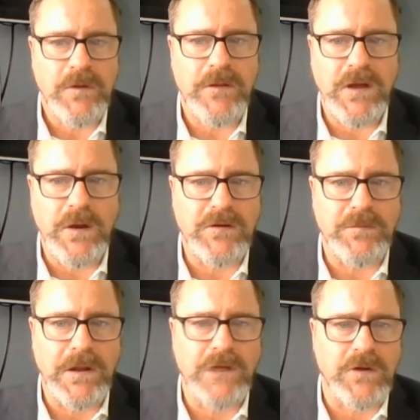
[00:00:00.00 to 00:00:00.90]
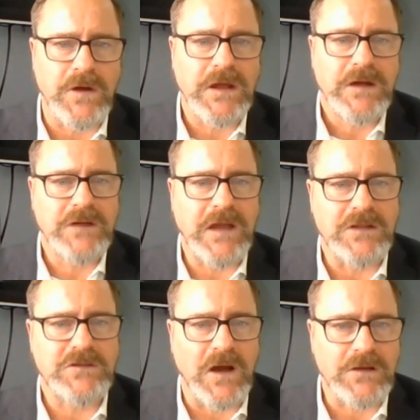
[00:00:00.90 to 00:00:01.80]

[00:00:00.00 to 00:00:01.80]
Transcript: with the US military to get